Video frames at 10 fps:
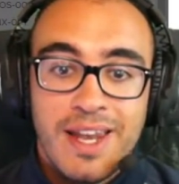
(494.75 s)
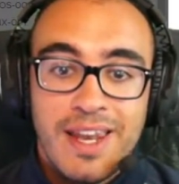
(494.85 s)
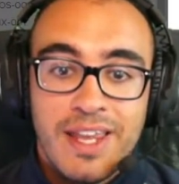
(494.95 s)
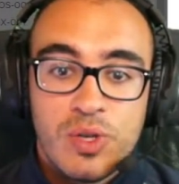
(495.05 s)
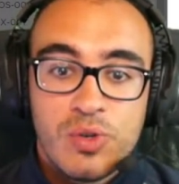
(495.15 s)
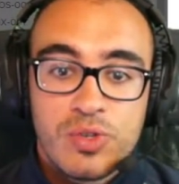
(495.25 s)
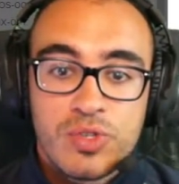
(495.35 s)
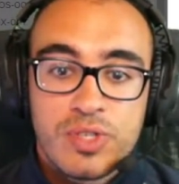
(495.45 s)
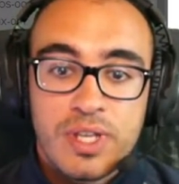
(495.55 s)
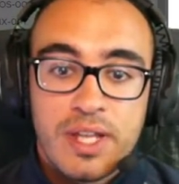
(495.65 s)

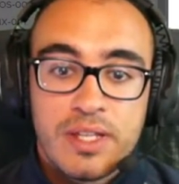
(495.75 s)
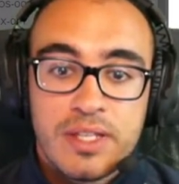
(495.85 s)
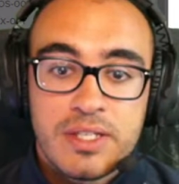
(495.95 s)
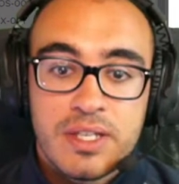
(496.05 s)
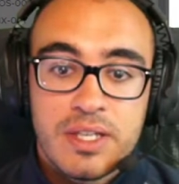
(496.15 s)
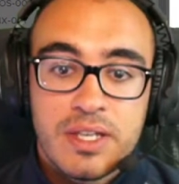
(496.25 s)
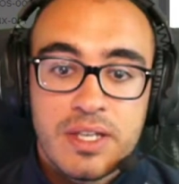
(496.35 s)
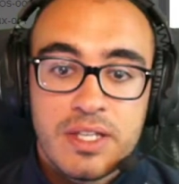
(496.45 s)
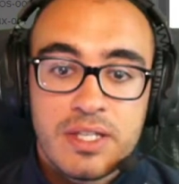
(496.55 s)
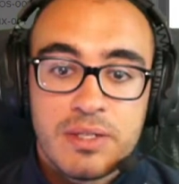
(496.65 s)
Linux, and this
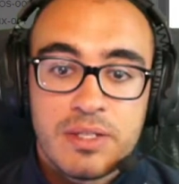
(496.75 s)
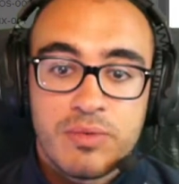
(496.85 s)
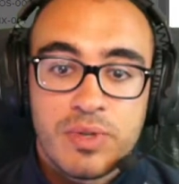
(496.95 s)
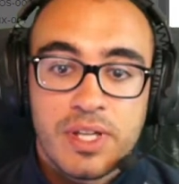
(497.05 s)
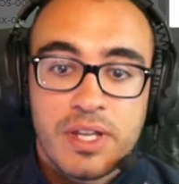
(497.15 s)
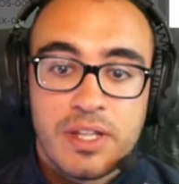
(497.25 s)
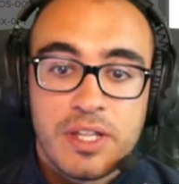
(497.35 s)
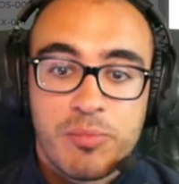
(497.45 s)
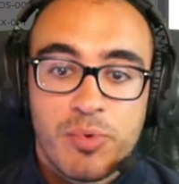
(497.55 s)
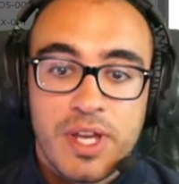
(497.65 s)
is Red Hat
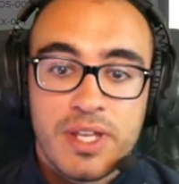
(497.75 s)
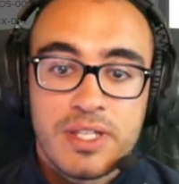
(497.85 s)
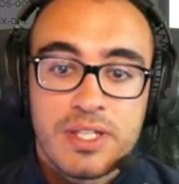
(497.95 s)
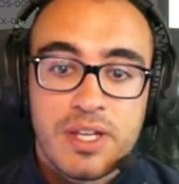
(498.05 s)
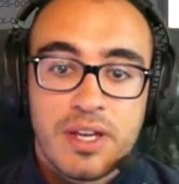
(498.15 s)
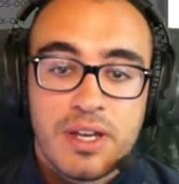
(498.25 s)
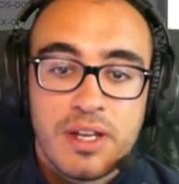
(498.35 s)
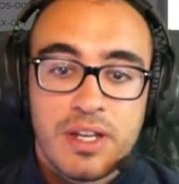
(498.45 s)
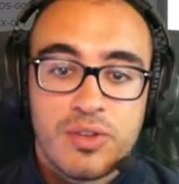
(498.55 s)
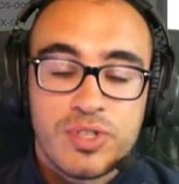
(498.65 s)
Enterprise
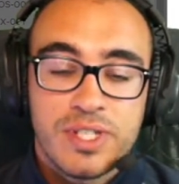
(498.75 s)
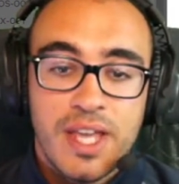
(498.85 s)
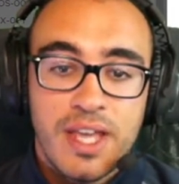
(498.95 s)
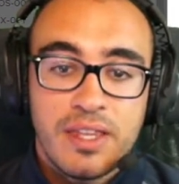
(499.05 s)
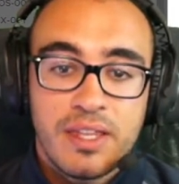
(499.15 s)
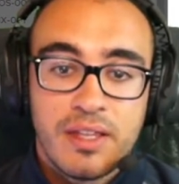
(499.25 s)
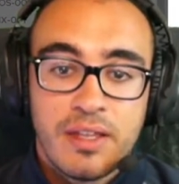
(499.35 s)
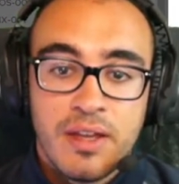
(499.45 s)
Linux 8.